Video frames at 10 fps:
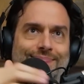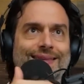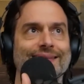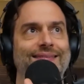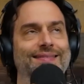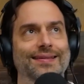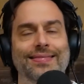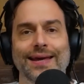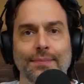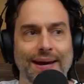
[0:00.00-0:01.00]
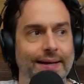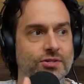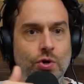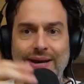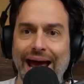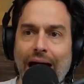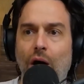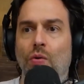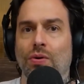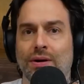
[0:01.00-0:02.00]
this is the thing, man. So
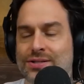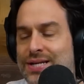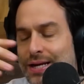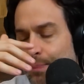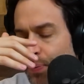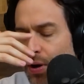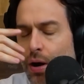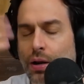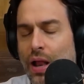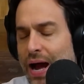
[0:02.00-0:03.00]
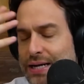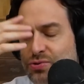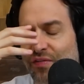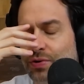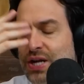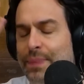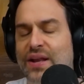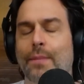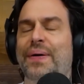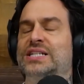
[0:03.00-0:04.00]
now, because he could put it online, so everyone's got to be
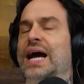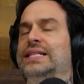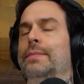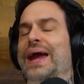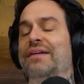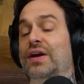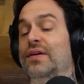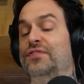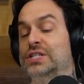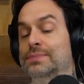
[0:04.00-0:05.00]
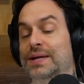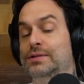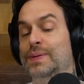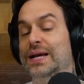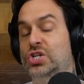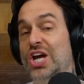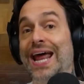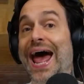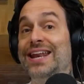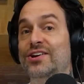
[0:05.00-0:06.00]
on their best goddamn behavior, even if somebody's being a
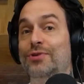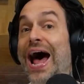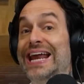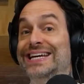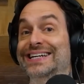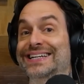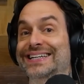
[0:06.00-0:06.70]
shithead, right?